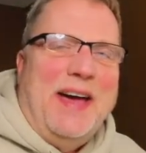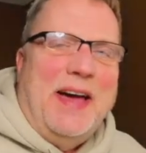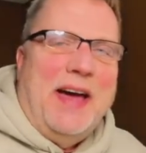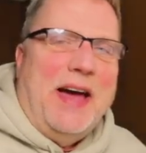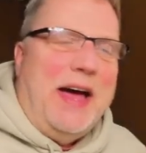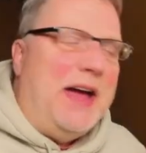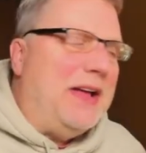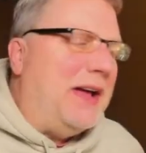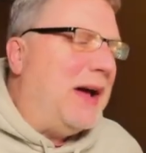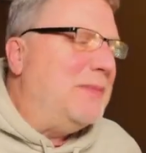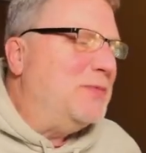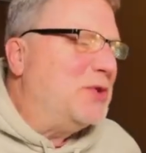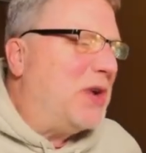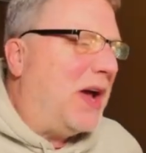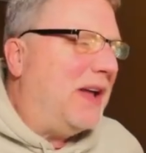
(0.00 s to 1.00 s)
Hi, I'm
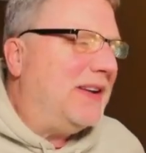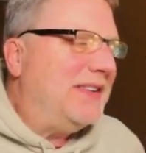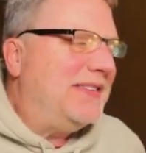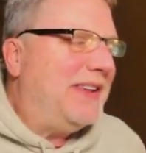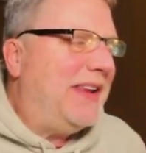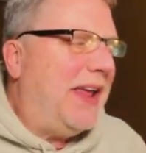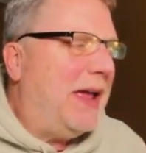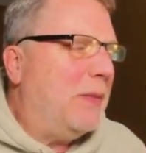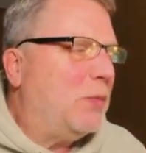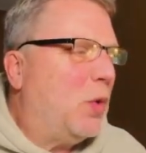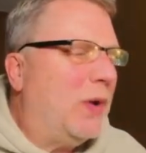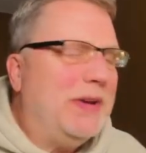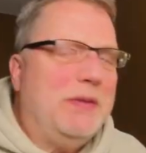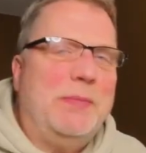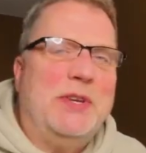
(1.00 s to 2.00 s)
John, and today I'm
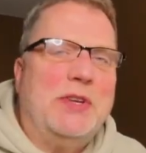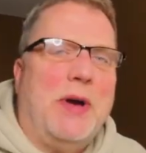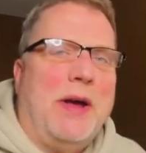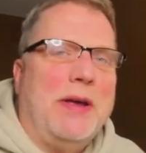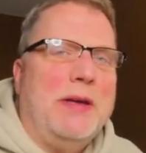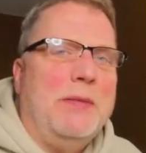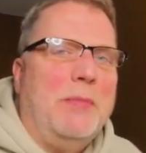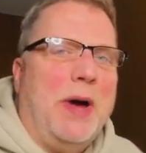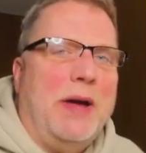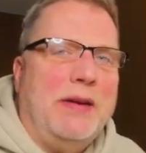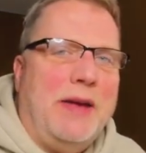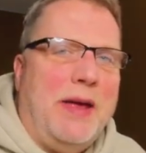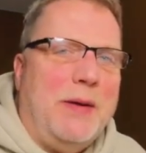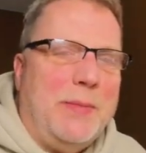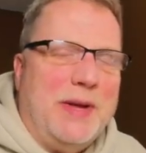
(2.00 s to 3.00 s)
going to be talking about
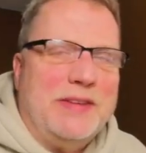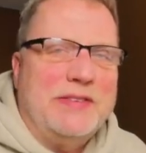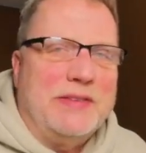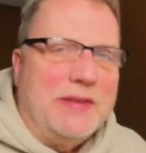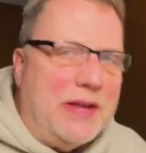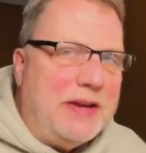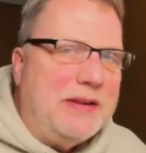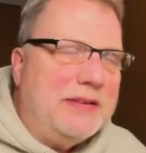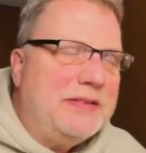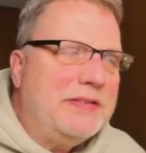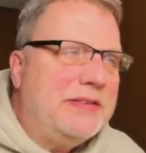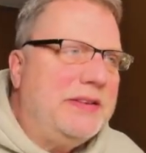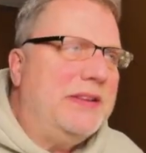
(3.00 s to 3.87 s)
MX Linux.